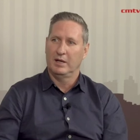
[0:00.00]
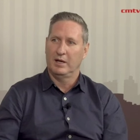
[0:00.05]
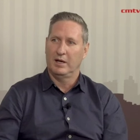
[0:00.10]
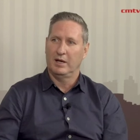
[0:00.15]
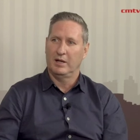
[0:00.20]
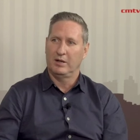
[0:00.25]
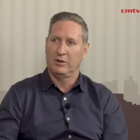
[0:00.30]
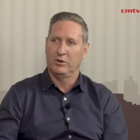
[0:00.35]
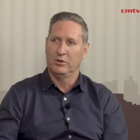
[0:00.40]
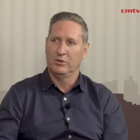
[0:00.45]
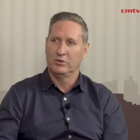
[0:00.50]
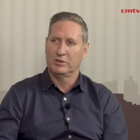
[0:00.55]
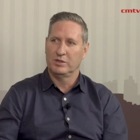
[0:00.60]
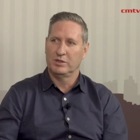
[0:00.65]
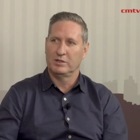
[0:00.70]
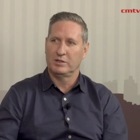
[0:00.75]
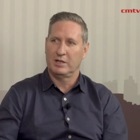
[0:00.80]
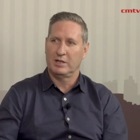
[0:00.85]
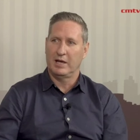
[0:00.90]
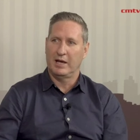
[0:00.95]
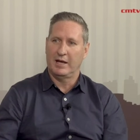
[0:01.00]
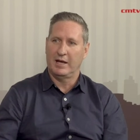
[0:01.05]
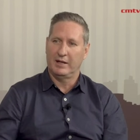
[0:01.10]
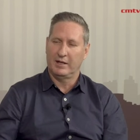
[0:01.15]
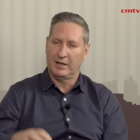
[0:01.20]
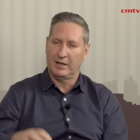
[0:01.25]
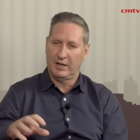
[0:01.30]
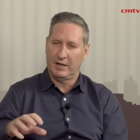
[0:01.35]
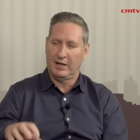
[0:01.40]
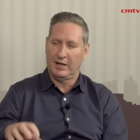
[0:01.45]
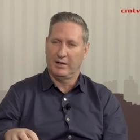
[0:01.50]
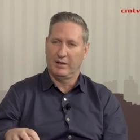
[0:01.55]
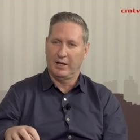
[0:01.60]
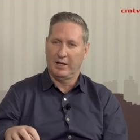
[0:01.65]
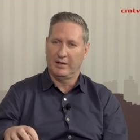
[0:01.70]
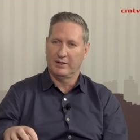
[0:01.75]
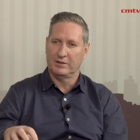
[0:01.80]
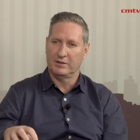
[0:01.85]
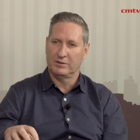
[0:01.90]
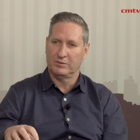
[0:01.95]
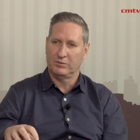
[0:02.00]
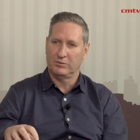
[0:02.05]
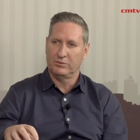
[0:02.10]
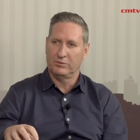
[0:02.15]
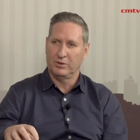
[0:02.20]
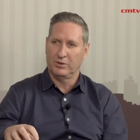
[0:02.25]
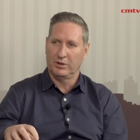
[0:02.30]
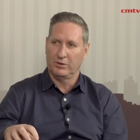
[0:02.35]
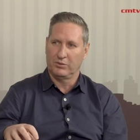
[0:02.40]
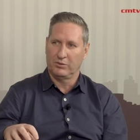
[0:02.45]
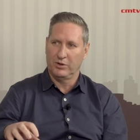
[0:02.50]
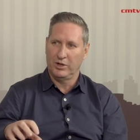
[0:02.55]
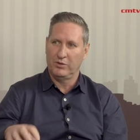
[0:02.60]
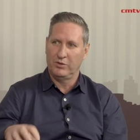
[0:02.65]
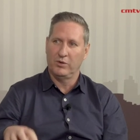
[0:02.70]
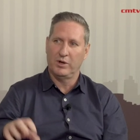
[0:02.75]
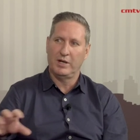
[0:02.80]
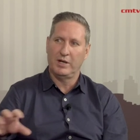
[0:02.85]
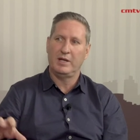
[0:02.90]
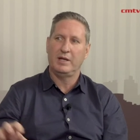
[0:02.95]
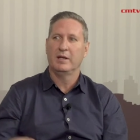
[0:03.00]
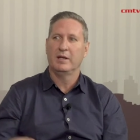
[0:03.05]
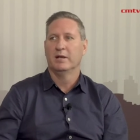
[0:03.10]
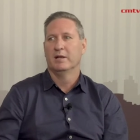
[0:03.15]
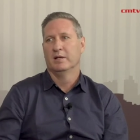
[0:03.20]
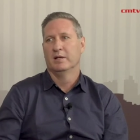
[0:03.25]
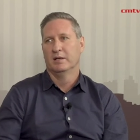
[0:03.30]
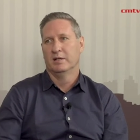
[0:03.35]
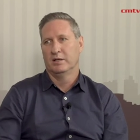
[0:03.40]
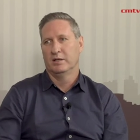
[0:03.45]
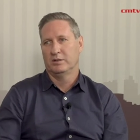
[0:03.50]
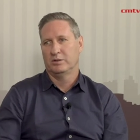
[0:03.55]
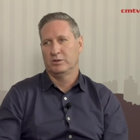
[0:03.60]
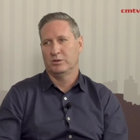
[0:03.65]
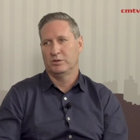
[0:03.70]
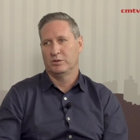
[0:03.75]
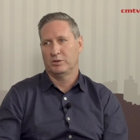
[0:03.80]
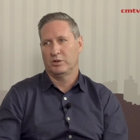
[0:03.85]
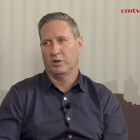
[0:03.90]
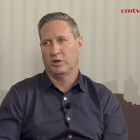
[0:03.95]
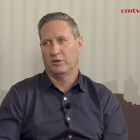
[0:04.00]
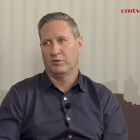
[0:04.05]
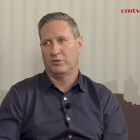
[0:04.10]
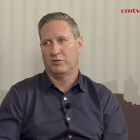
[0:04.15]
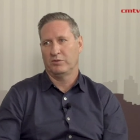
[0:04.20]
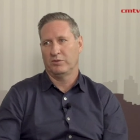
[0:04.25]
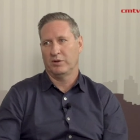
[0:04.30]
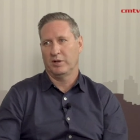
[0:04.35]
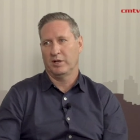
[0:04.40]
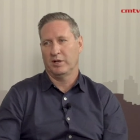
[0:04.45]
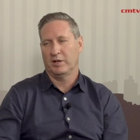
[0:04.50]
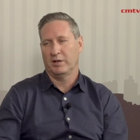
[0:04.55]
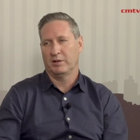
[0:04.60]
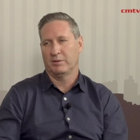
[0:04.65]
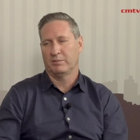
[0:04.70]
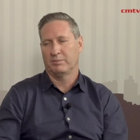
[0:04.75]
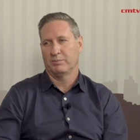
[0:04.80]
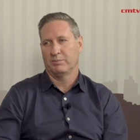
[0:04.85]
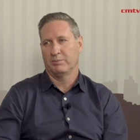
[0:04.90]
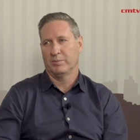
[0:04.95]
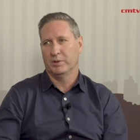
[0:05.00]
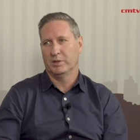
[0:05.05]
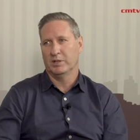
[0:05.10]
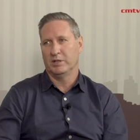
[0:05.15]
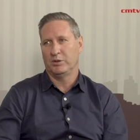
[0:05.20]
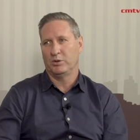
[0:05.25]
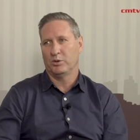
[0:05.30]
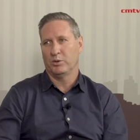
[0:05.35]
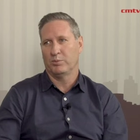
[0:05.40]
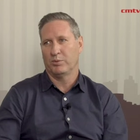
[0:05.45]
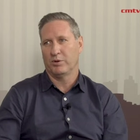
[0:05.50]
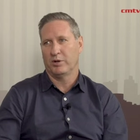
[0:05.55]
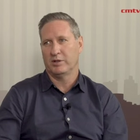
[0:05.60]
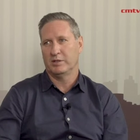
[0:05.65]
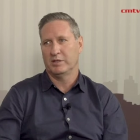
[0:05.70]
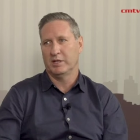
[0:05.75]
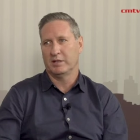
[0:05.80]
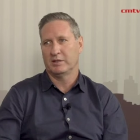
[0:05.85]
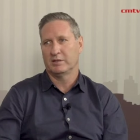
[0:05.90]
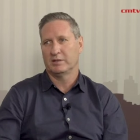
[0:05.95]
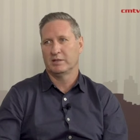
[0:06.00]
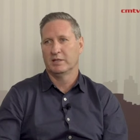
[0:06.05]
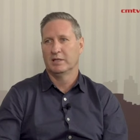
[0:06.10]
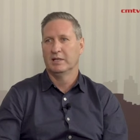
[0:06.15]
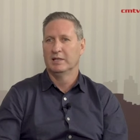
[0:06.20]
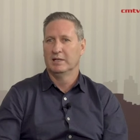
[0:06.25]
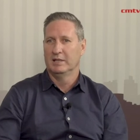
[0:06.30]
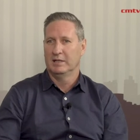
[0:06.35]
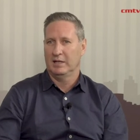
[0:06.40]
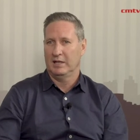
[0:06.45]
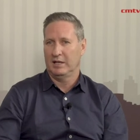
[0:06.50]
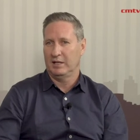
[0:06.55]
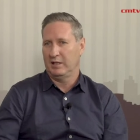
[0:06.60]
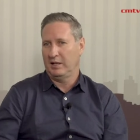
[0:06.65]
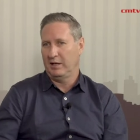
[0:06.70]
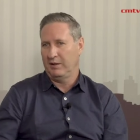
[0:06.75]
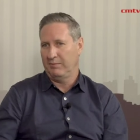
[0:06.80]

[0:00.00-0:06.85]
uh, use this land uh, that is grid ready to start uh, building your projects. And